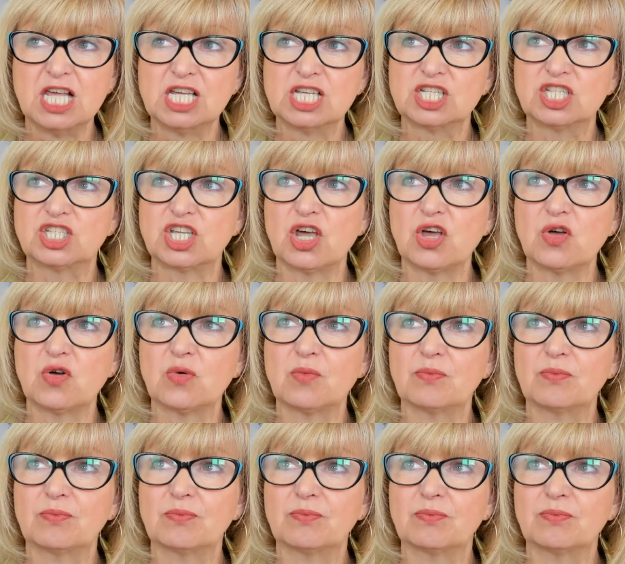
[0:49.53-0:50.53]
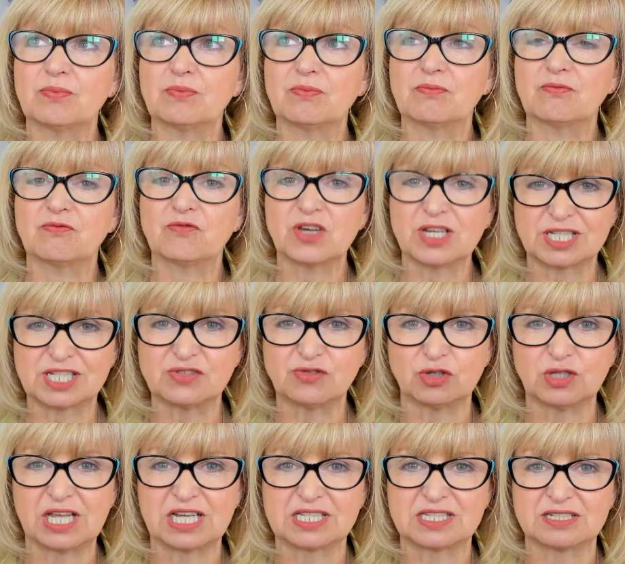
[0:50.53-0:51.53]
So first of
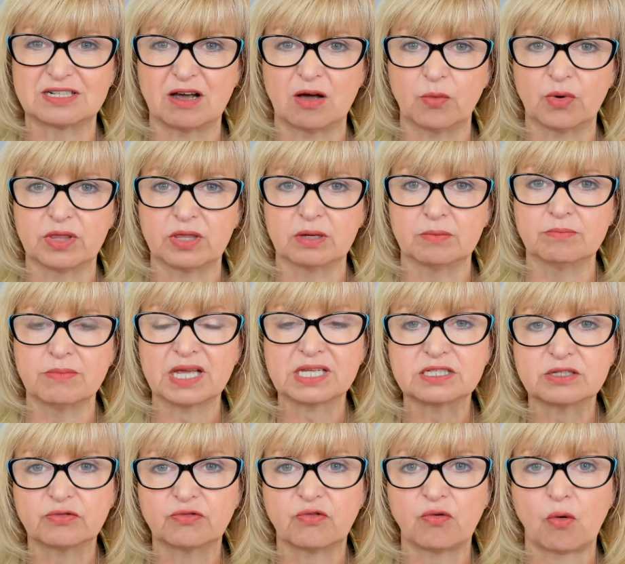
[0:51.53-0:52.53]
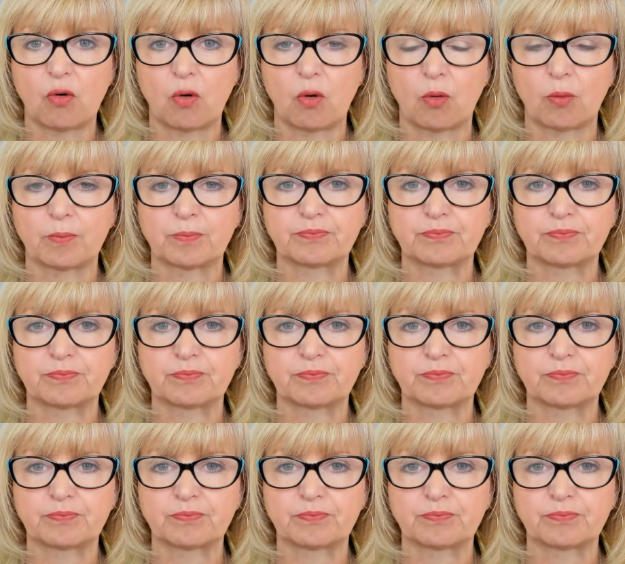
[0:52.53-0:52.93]
all, let's start with a metaphor.